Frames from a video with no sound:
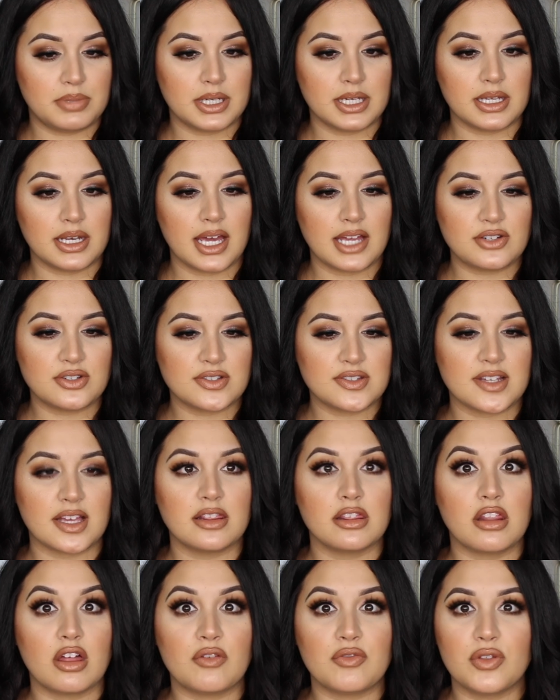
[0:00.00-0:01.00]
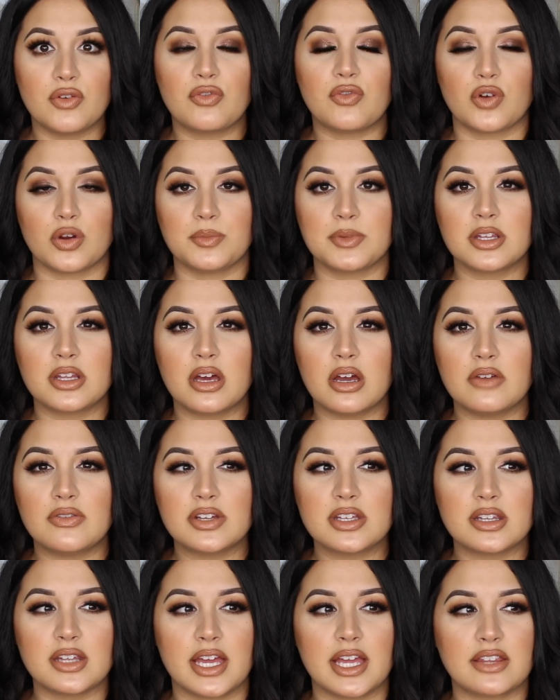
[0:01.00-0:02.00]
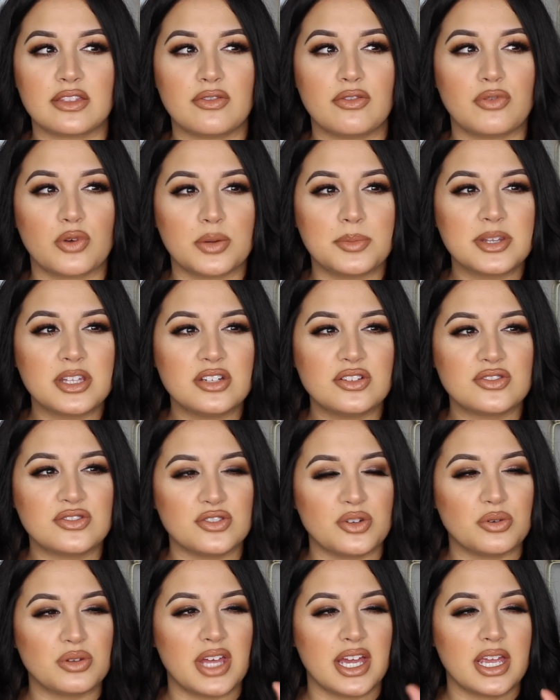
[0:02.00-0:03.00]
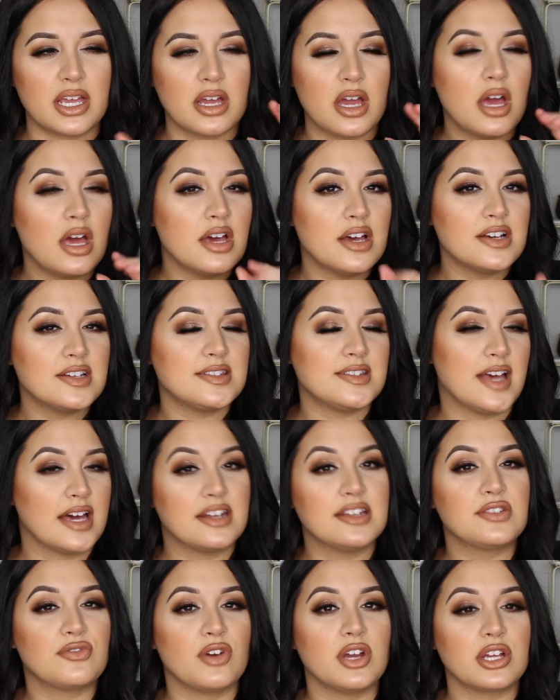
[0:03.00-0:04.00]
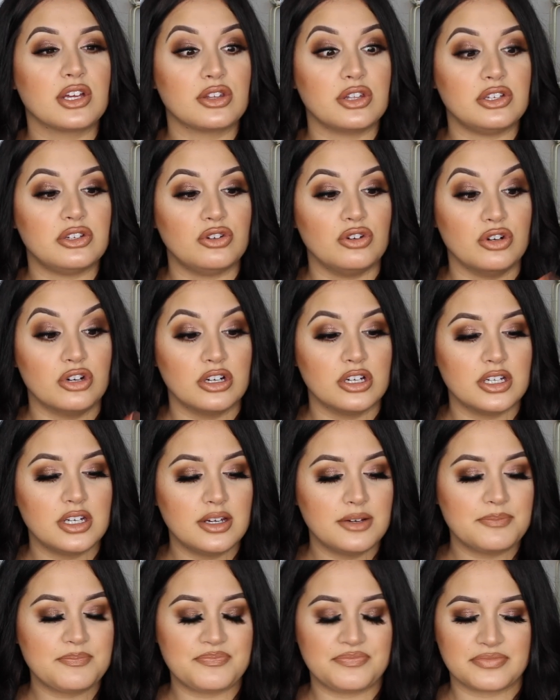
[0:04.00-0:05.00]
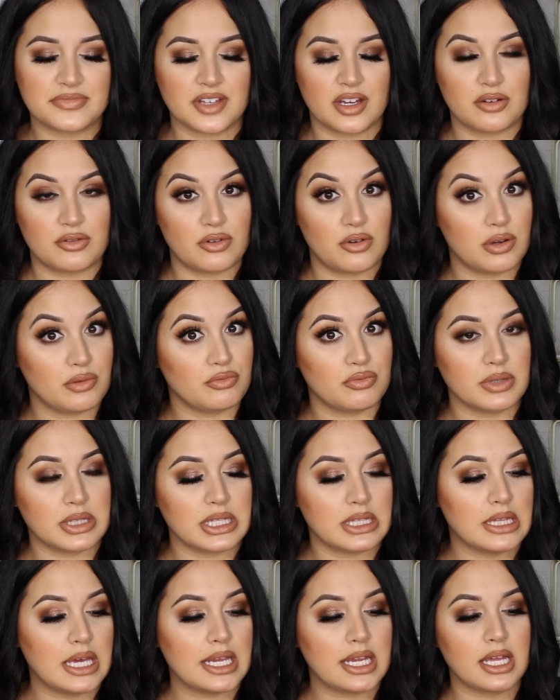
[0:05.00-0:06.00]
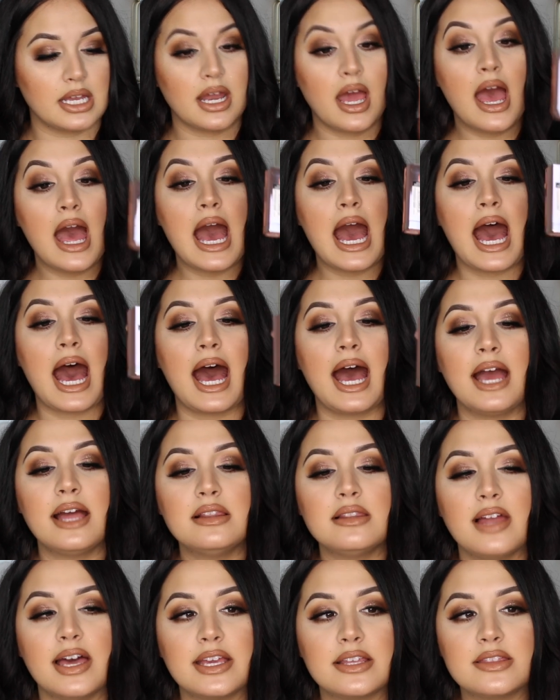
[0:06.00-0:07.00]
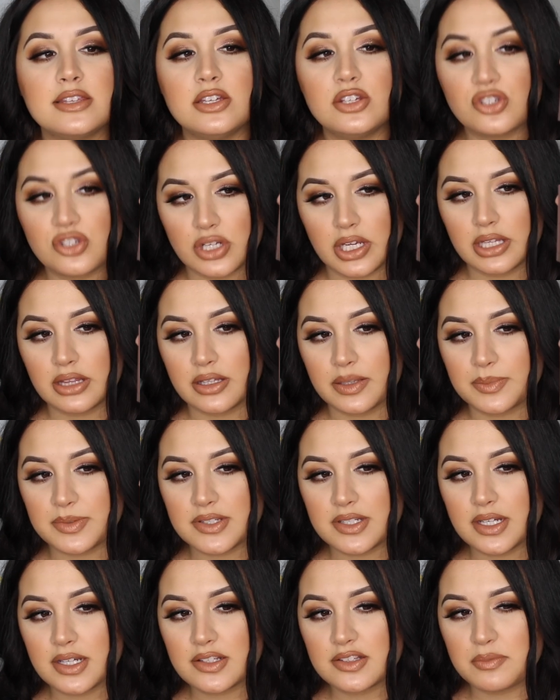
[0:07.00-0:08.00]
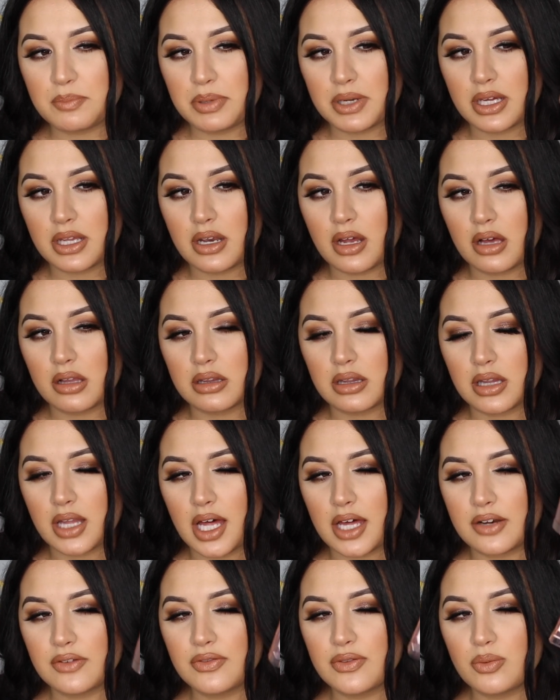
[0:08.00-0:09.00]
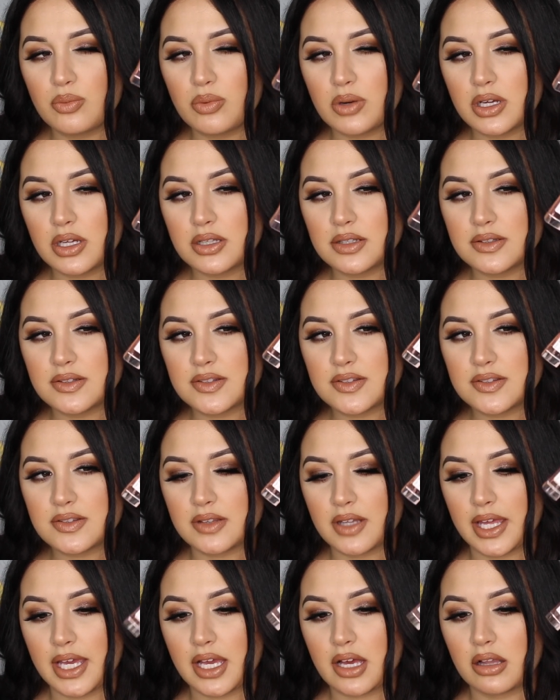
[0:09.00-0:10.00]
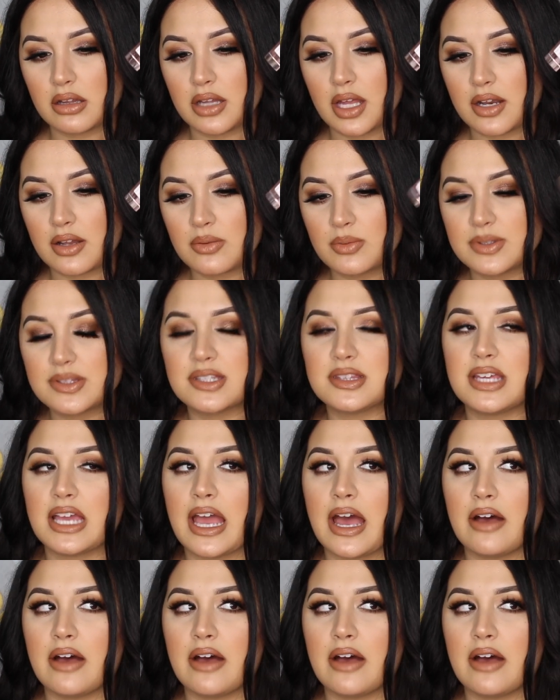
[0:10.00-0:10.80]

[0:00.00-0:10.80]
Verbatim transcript: but I just, I love the formula of it. Like the formula is so like satisfyingly good I don't know, I really like it. I like these shine lipsticks, but a lot of the ones, like a lot of the ones that they